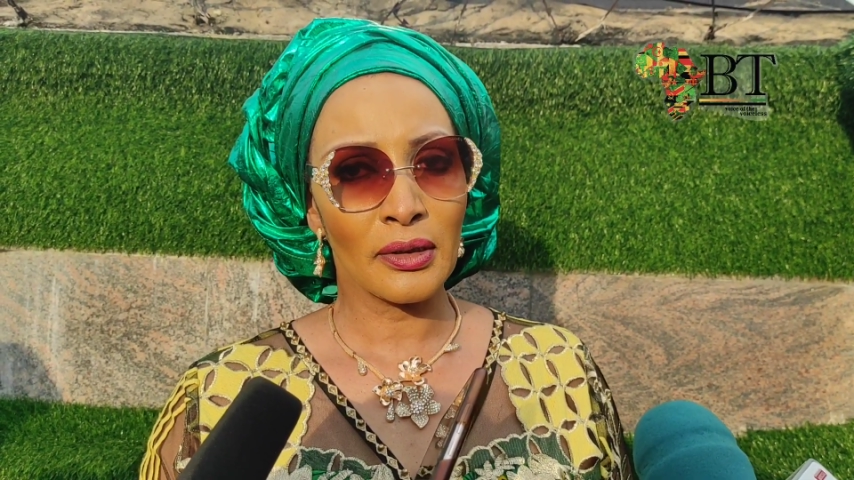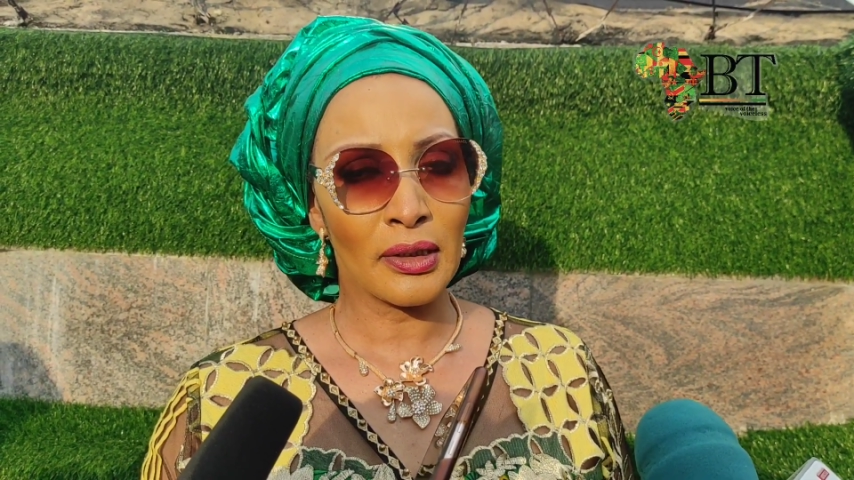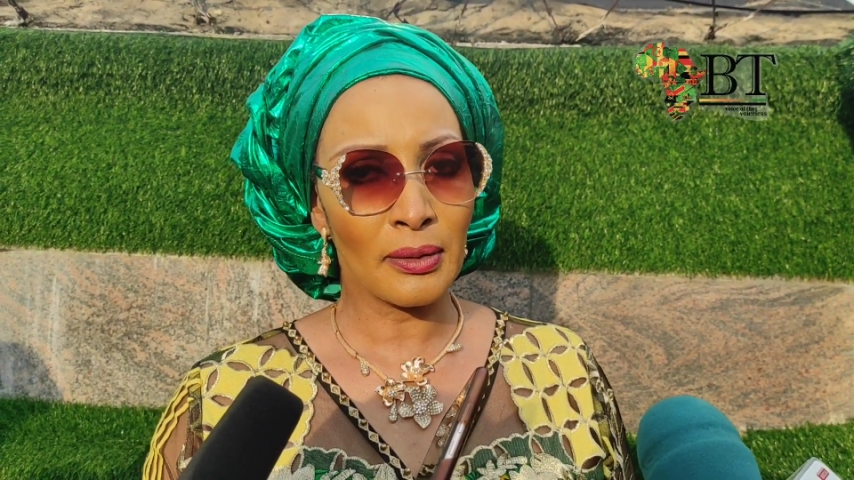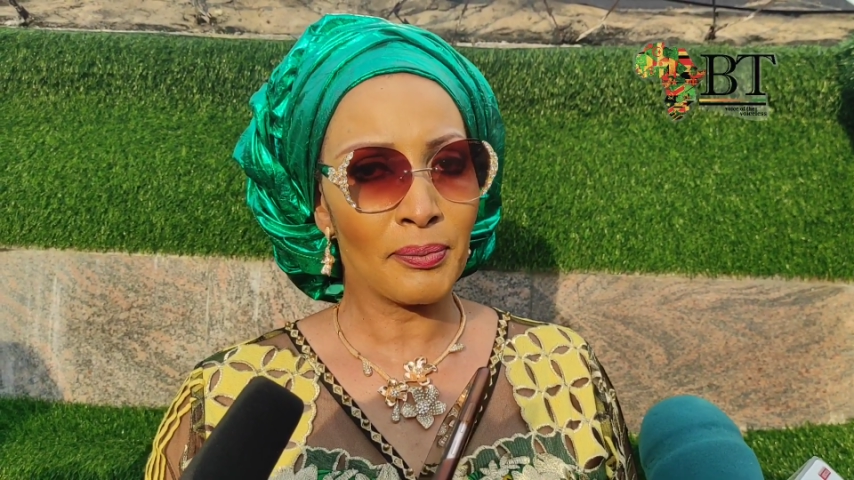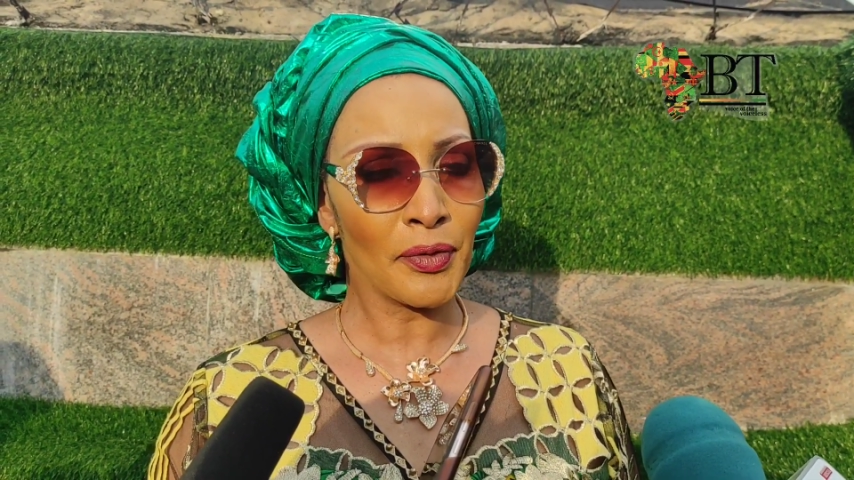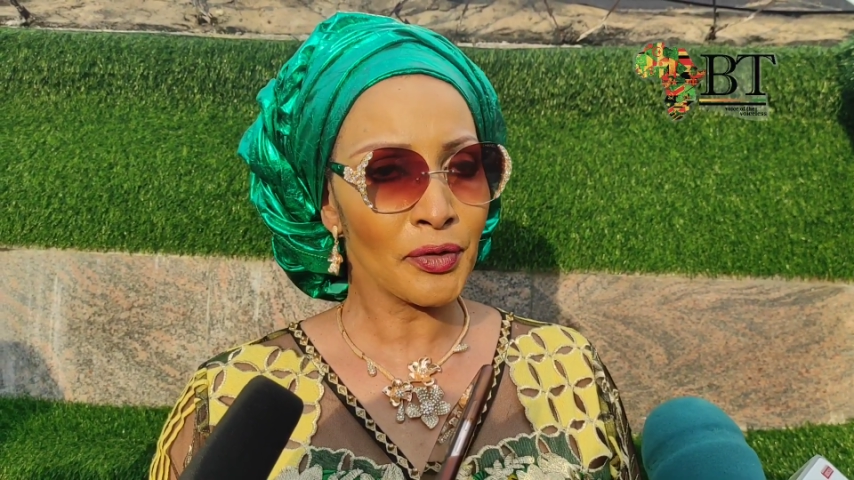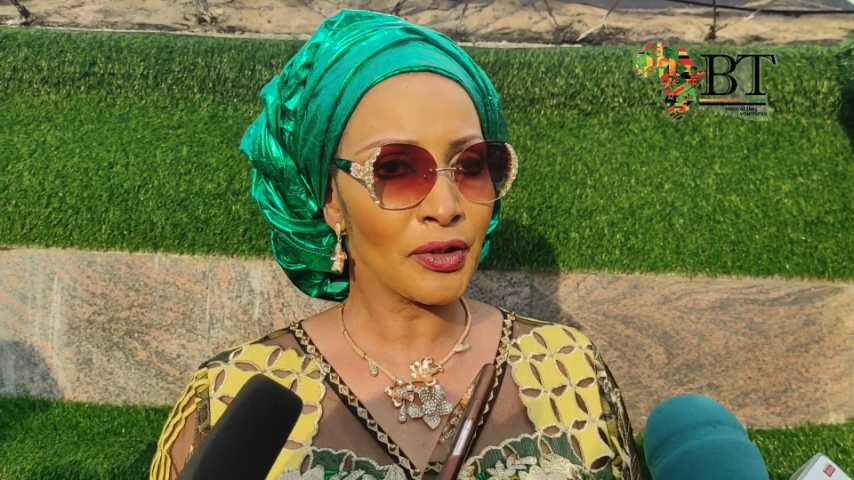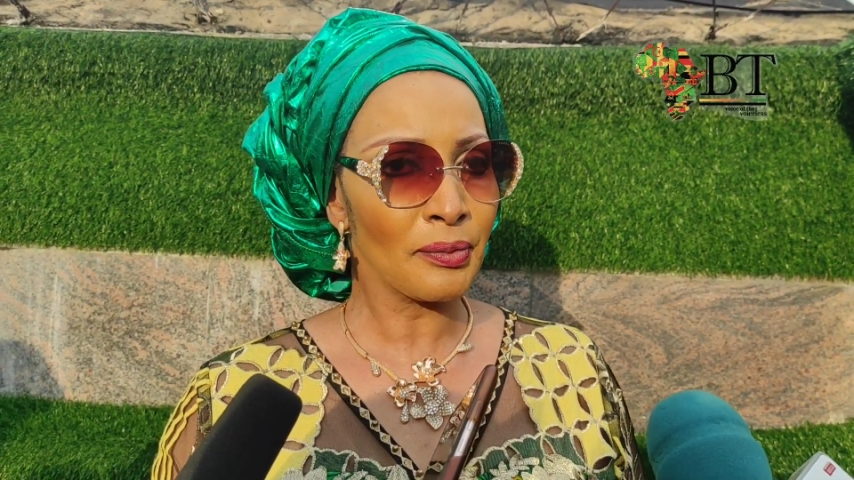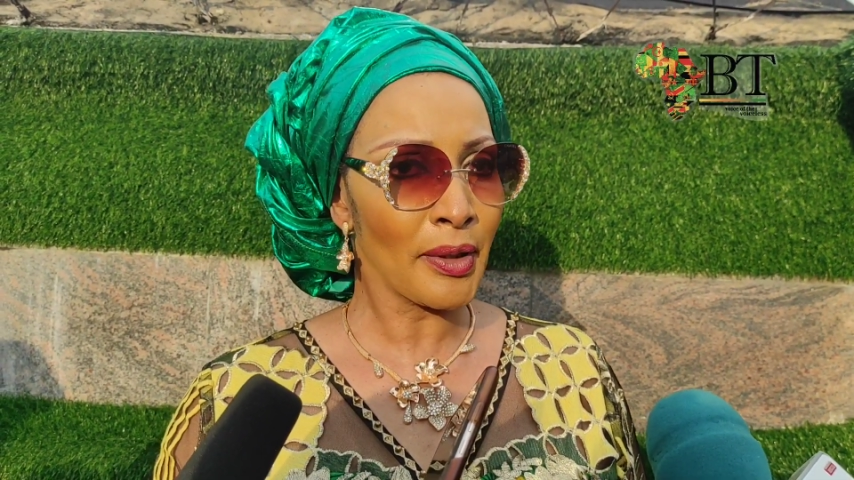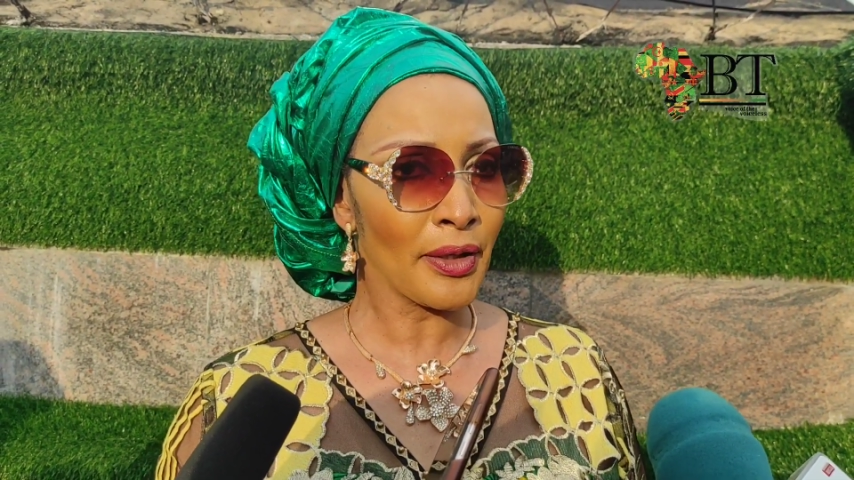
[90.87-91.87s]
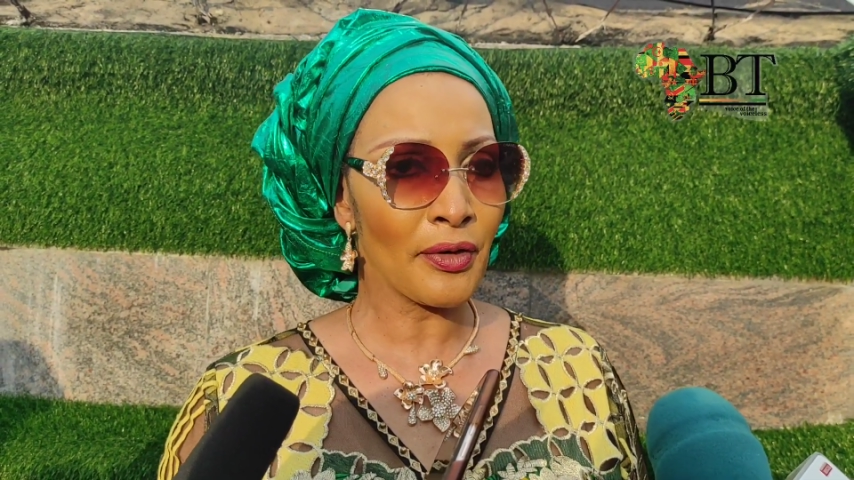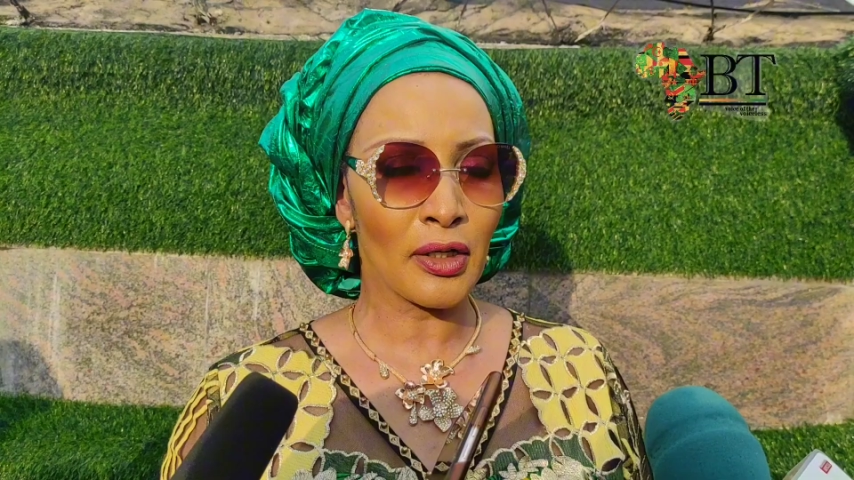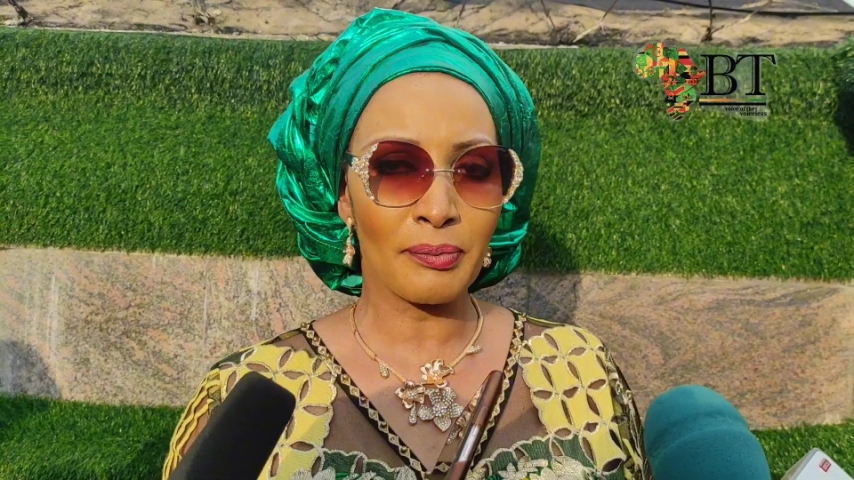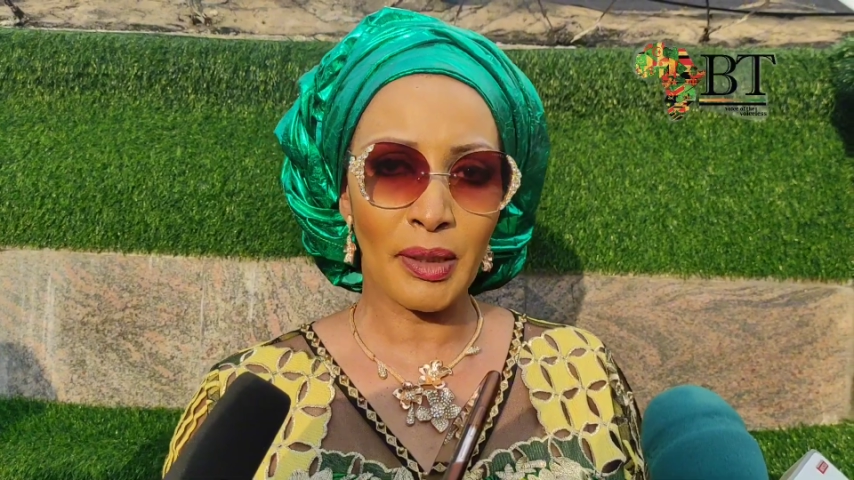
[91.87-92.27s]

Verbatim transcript: the Bruce Mayrock